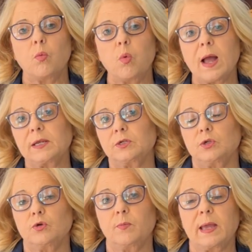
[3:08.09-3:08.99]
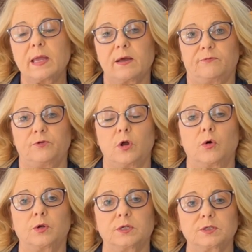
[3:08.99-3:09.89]
What you may have
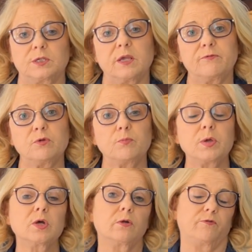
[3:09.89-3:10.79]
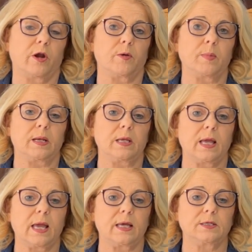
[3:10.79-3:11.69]
noticed if you peel very many
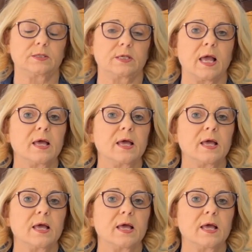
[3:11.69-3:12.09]
eggs,